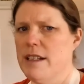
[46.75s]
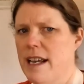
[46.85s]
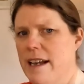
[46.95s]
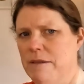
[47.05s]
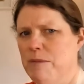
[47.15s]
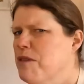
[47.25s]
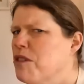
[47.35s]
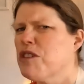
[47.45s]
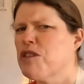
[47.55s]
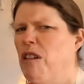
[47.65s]
Yeah, we've
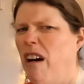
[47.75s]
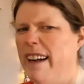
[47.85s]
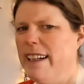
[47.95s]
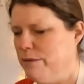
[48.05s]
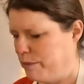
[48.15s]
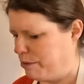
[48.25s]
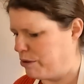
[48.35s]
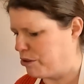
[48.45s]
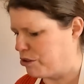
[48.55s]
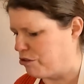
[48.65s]
got to try, haven't we? We've
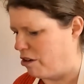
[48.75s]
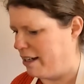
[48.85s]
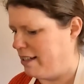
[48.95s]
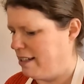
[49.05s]
got to try.